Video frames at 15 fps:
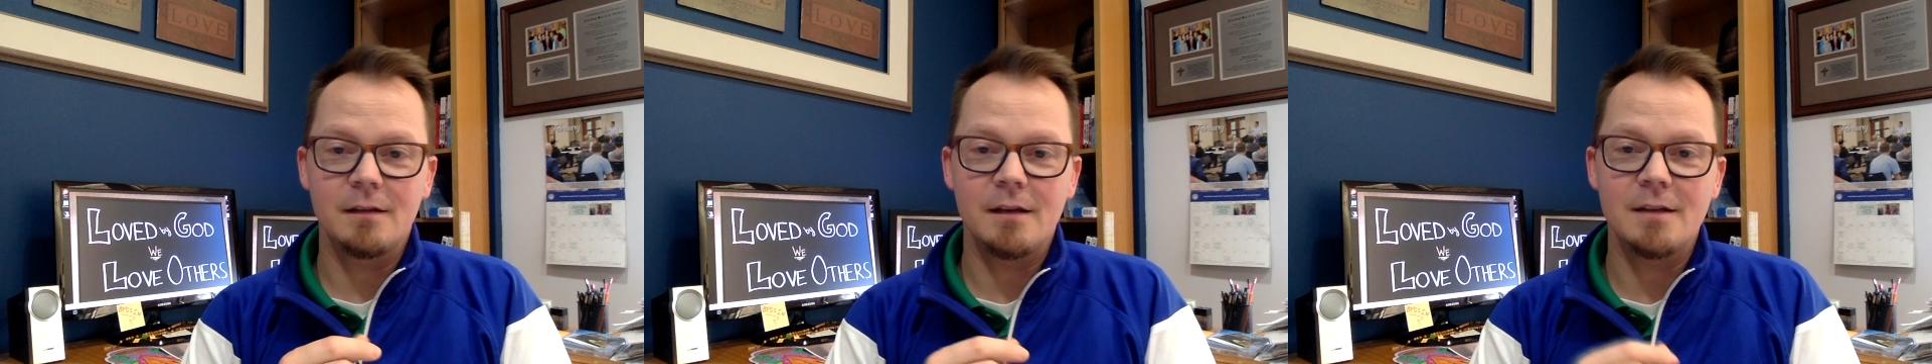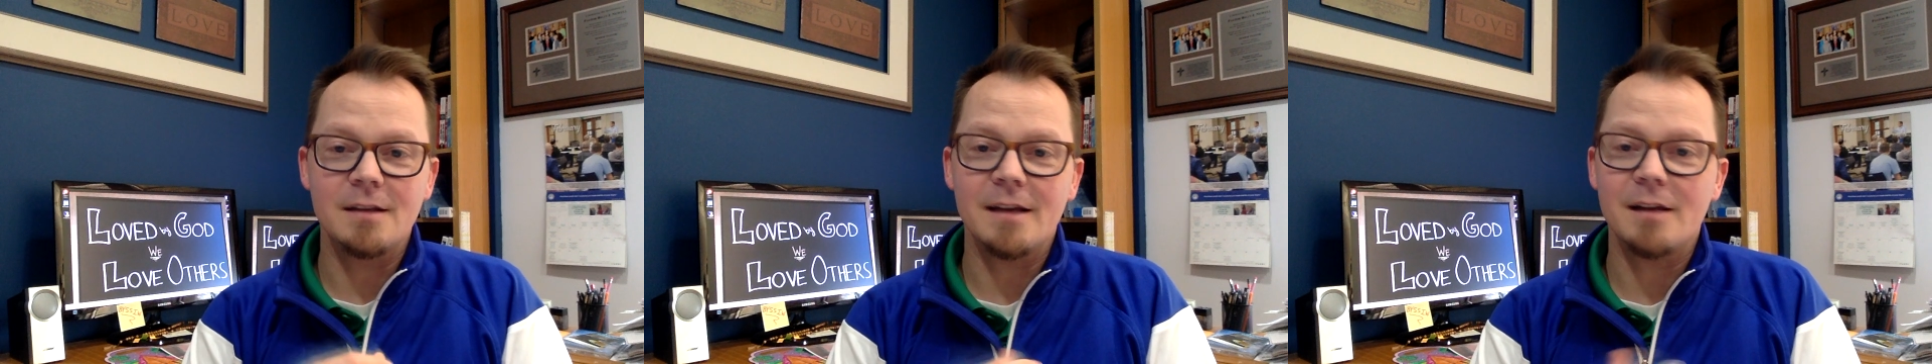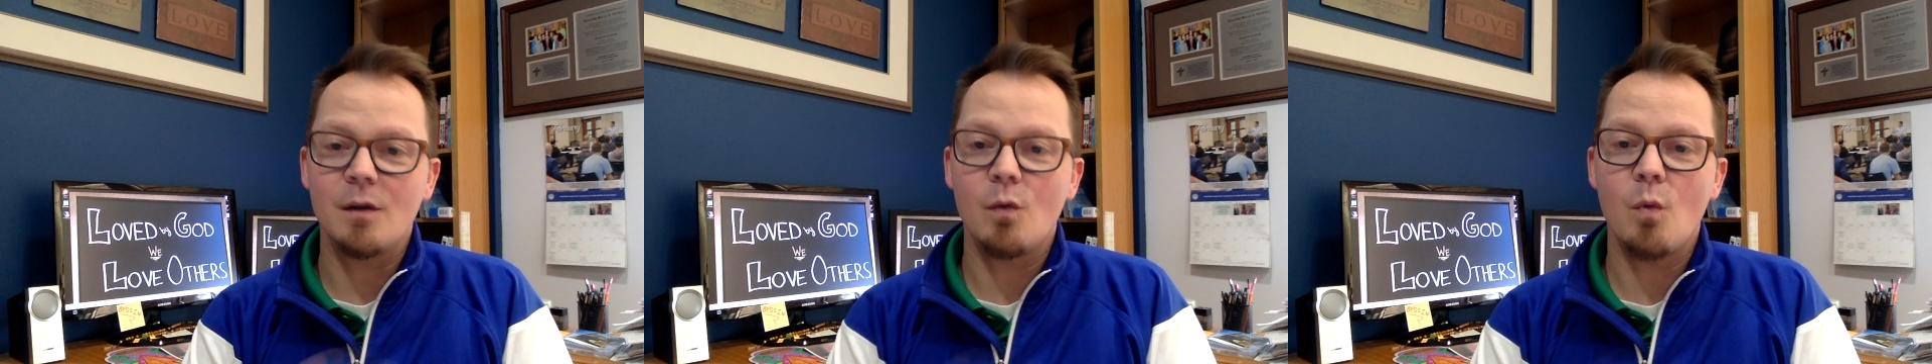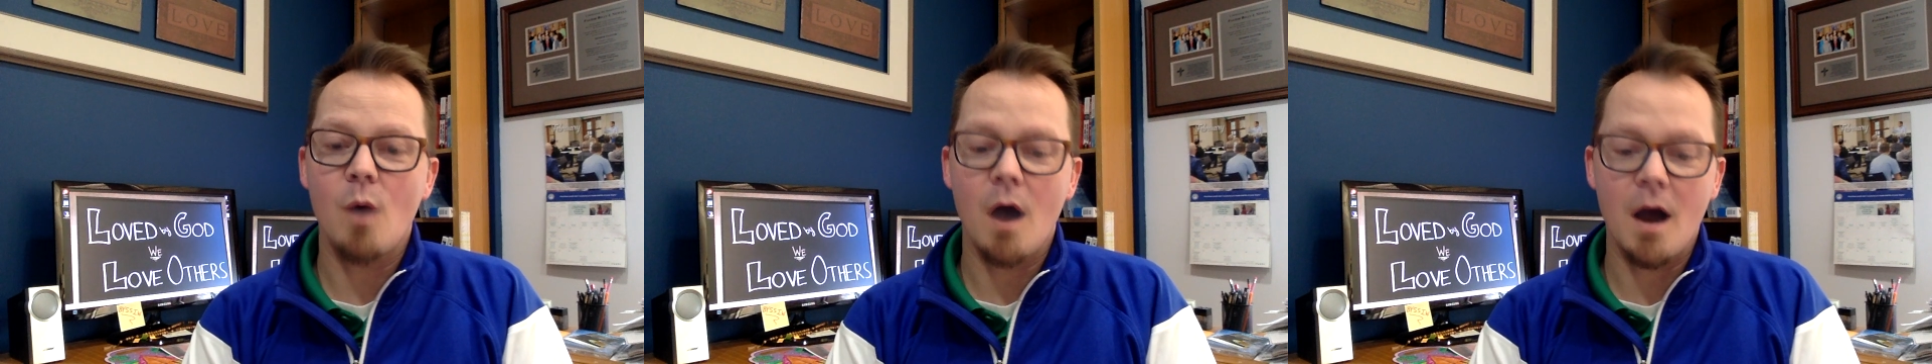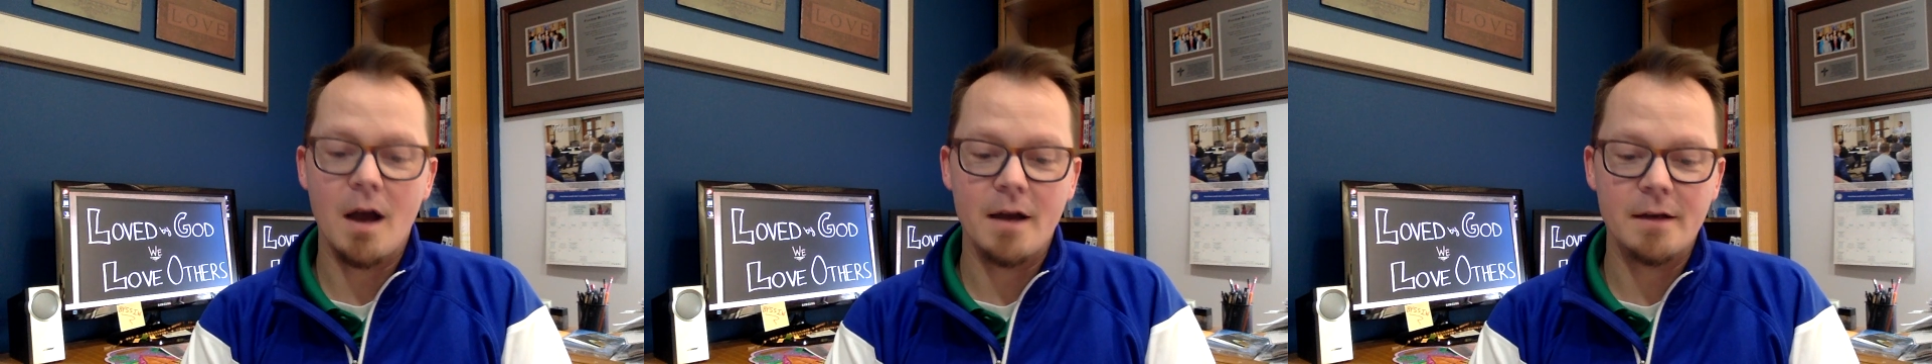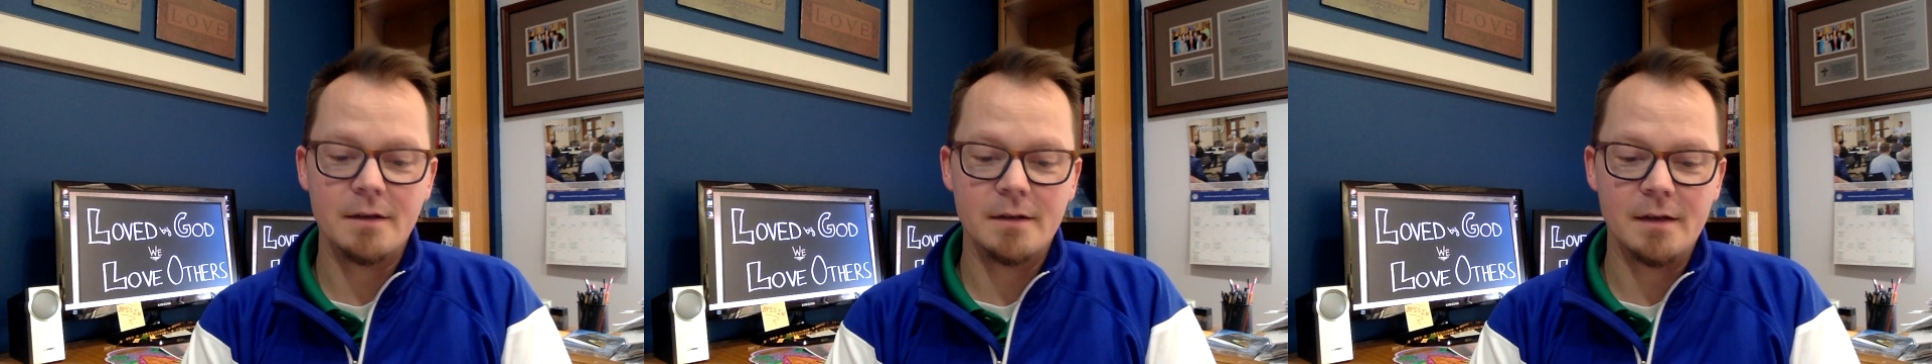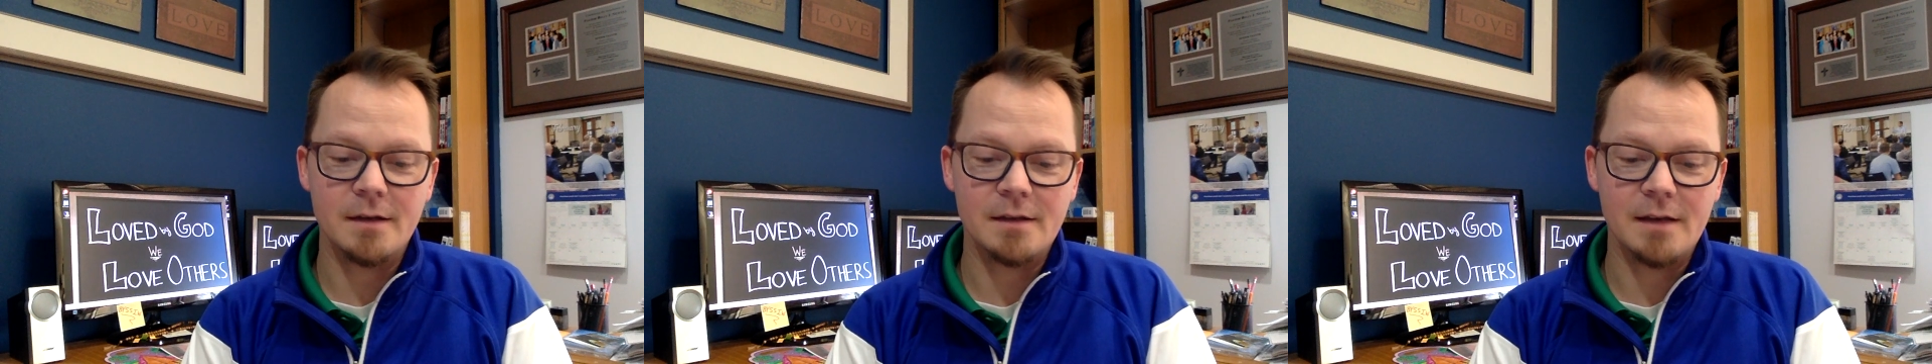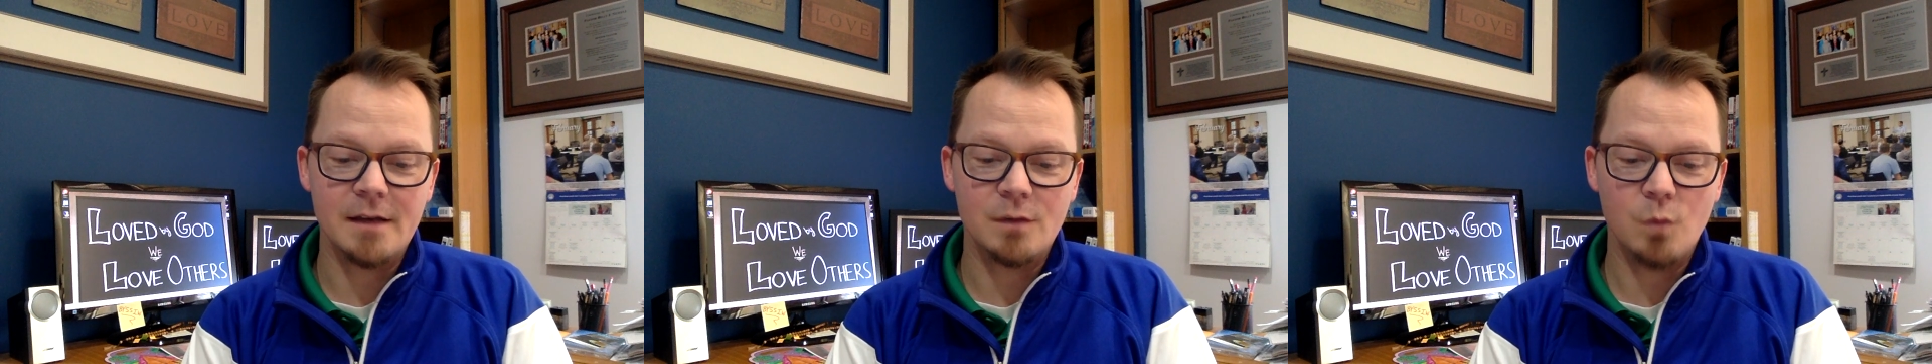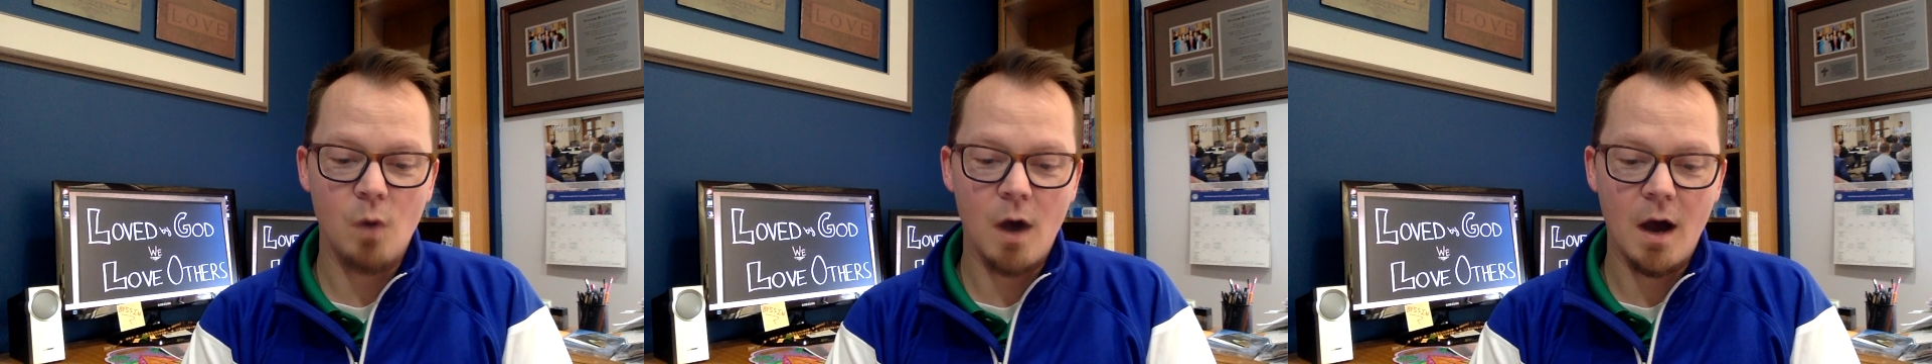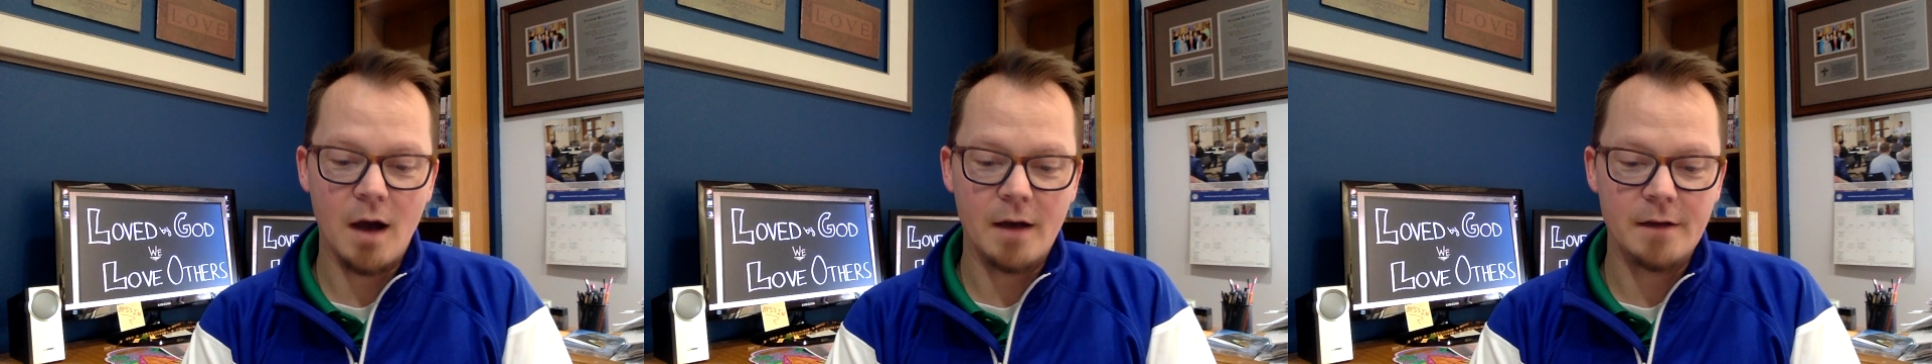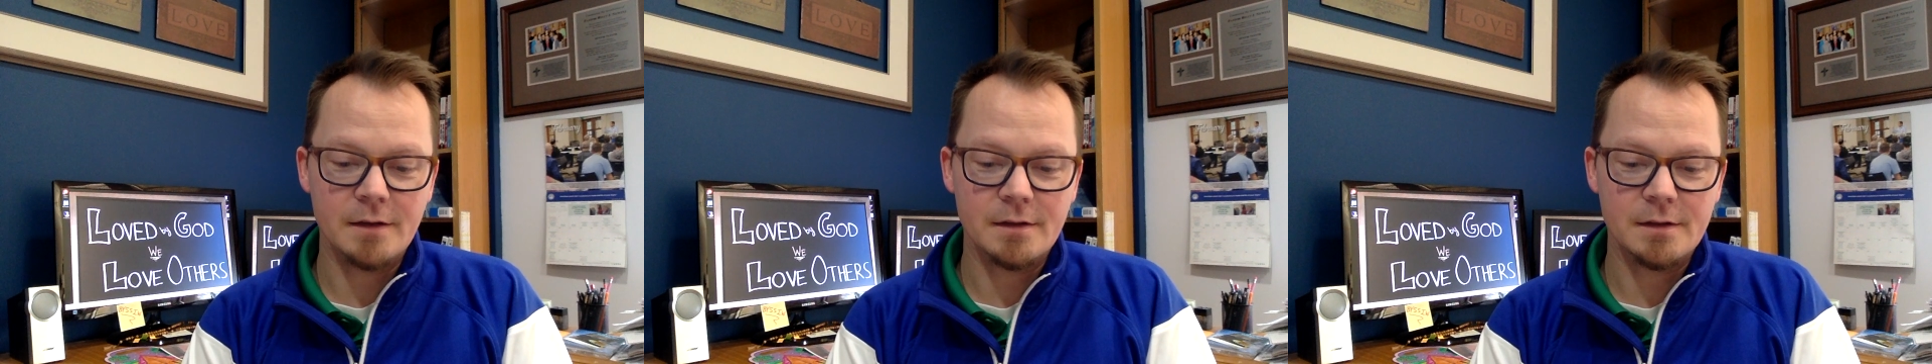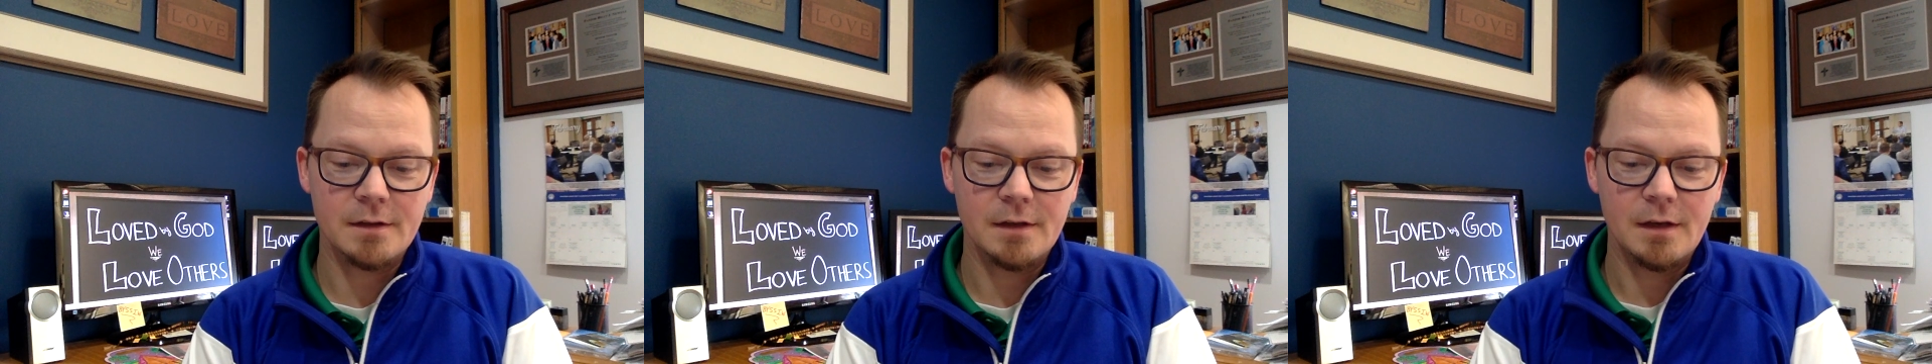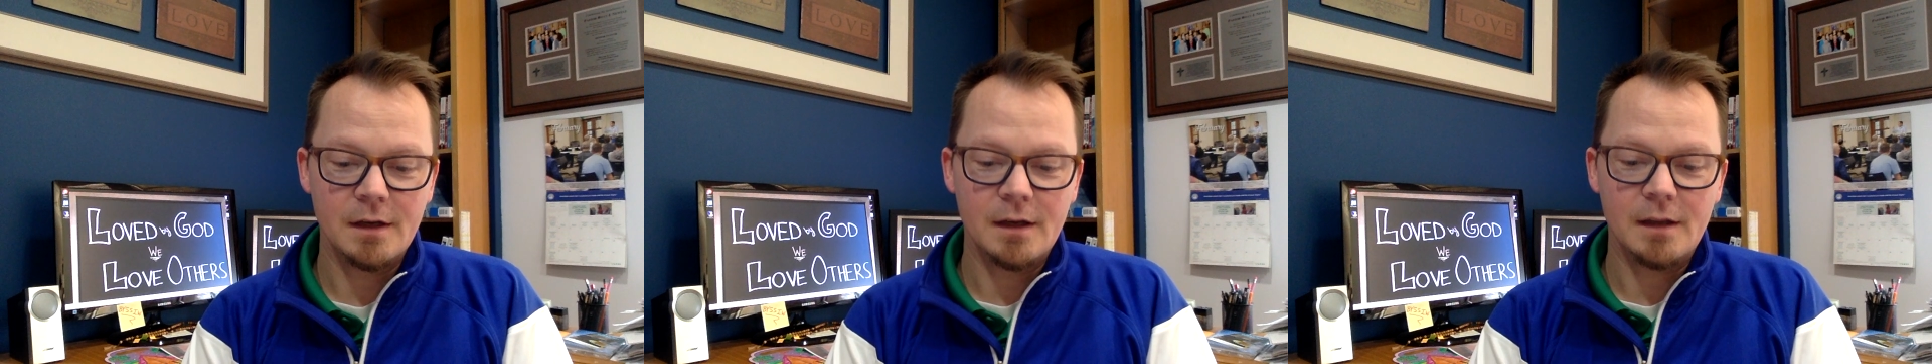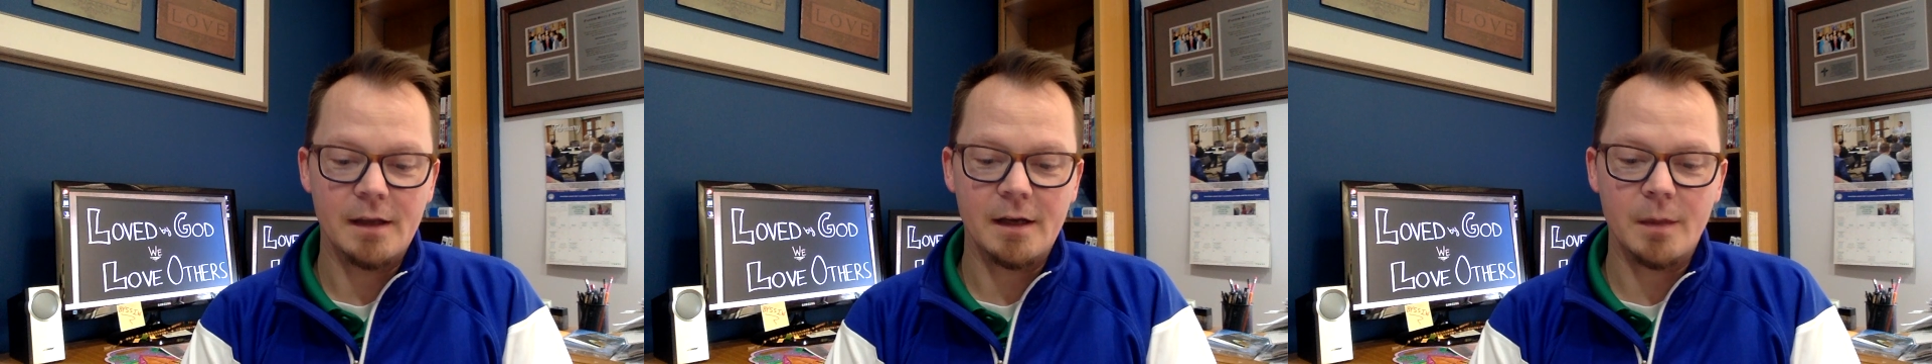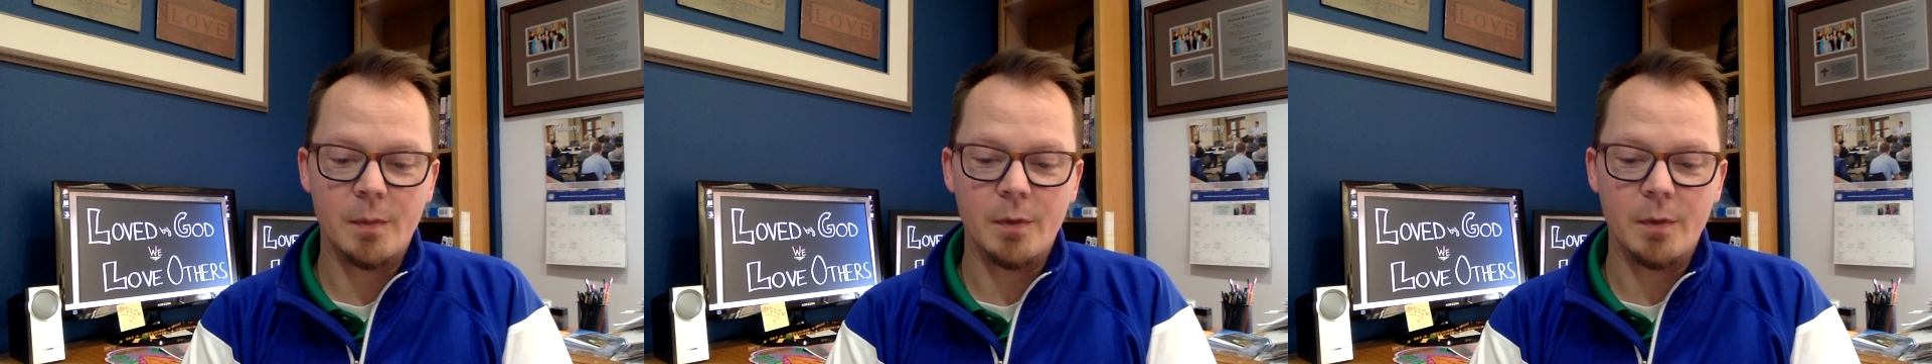is like a wise, like a